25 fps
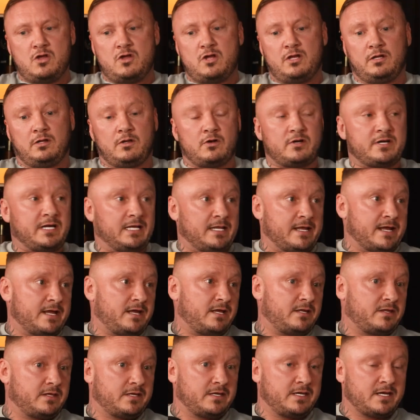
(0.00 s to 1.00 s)
Luckily,
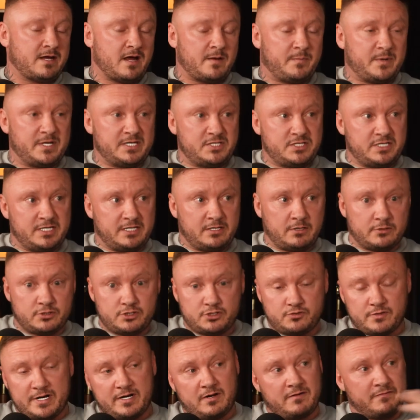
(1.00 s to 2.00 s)
the RPG had gone
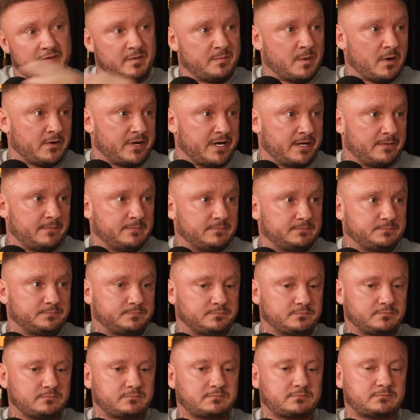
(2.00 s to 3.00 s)
straight over the bonnet.
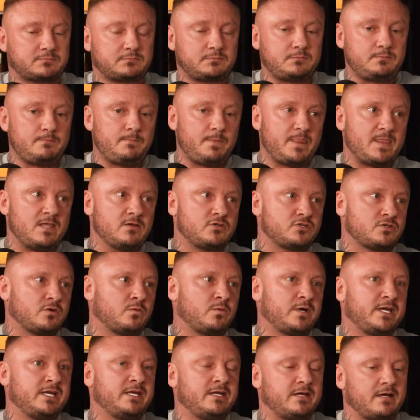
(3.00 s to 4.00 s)
So
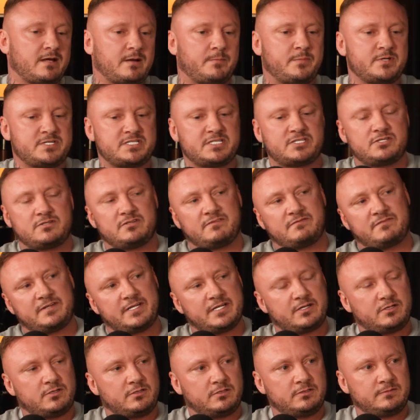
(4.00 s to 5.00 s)
we positioned the
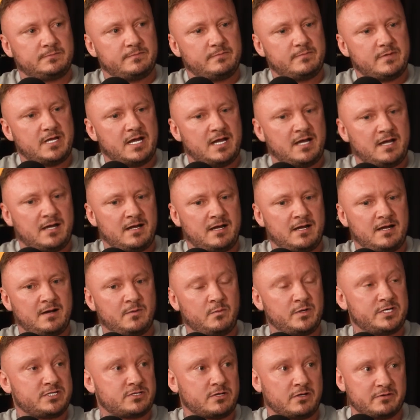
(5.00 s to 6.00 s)
vehicle,
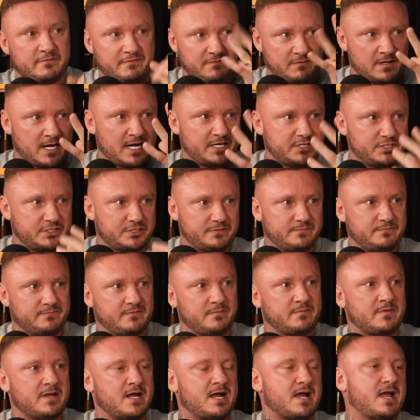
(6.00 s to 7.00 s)
we saw the flash
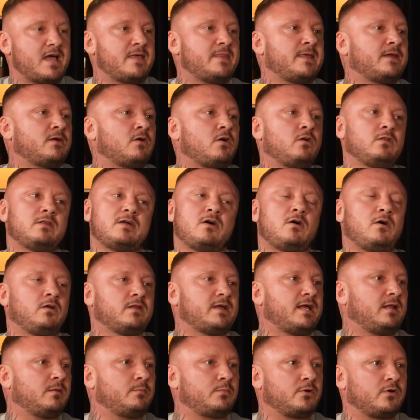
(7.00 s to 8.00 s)
from that, and then all
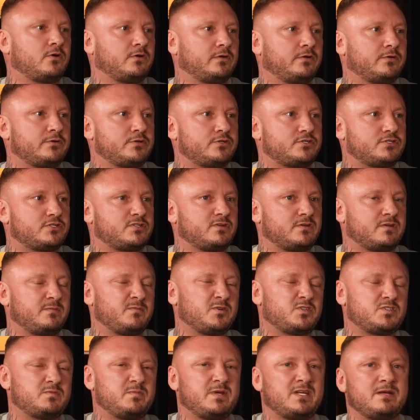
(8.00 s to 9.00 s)
hell broke loose. So there
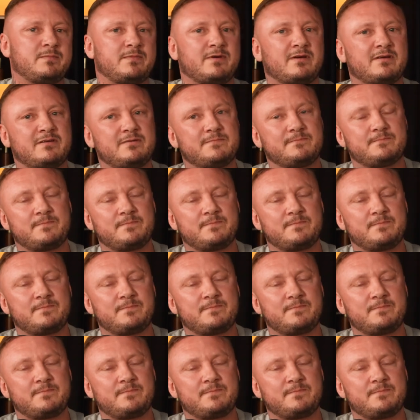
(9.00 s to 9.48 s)
must have been about,